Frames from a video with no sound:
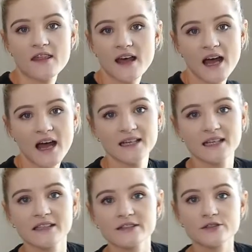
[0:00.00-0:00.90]
that I
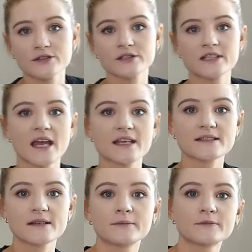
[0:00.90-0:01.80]
need to take
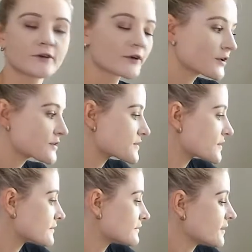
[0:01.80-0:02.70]
some photos
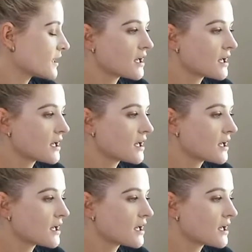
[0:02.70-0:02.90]
of.